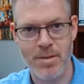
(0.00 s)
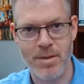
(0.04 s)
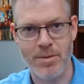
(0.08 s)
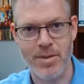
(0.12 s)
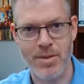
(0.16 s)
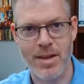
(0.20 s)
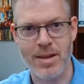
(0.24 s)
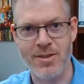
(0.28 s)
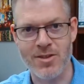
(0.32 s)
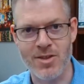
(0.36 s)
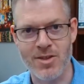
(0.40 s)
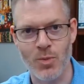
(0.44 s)

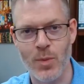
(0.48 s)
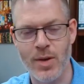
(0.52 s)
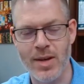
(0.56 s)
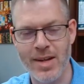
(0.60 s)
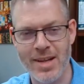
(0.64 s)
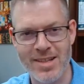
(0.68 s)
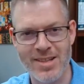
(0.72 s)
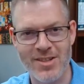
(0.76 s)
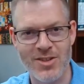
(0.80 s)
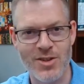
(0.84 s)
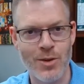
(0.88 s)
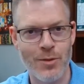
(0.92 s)
things that we
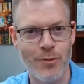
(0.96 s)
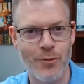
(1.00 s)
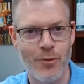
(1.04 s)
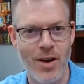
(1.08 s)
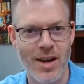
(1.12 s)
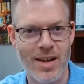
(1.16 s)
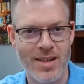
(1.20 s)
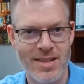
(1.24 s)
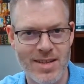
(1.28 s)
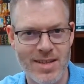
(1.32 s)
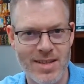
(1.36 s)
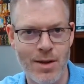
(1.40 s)
need to do for
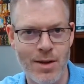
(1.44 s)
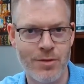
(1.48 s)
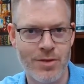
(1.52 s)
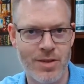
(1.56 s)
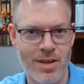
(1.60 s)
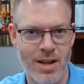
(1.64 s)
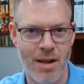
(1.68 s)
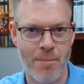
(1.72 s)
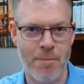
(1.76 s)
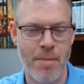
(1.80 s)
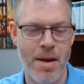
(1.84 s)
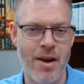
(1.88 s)
ourselves
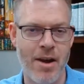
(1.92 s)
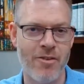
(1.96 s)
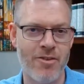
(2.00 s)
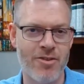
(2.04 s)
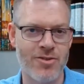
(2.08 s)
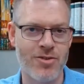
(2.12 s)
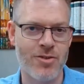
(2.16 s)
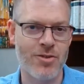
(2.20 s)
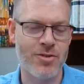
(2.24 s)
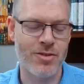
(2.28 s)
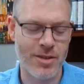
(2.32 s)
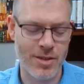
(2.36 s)
that our
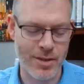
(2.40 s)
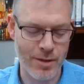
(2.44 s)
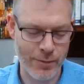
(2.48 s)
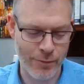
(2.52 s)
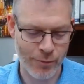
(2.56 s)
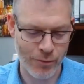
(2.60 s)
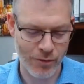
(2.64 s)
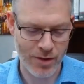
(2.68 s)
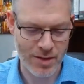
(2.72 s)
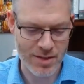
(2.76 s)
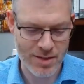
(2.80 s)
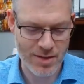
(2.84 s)
parents used to do
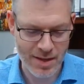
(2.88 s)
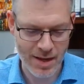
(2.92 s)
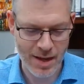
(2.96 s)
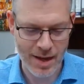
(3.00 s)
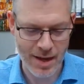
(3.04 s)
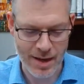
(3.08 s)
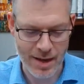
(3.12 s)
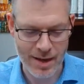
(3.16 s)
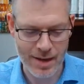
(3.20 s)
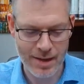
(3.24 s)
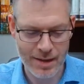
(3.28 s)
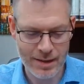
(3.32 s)
for us
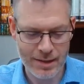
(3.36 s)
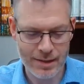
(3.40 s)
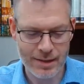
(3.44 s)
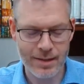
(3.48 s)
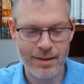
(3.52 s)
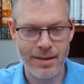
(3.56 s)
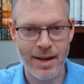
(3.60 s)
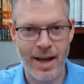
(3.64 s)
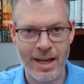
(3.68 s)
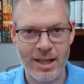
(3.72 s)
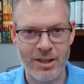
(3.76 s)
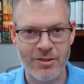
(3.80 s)
are
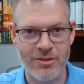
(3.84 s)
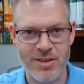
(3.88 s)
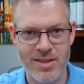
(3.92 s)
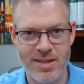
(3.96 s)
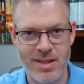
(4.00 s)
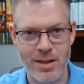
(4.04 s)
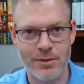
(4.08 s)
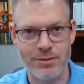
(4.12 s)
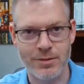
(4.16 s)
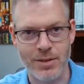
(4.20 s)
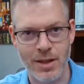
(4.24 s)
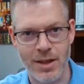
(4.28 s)
accurate self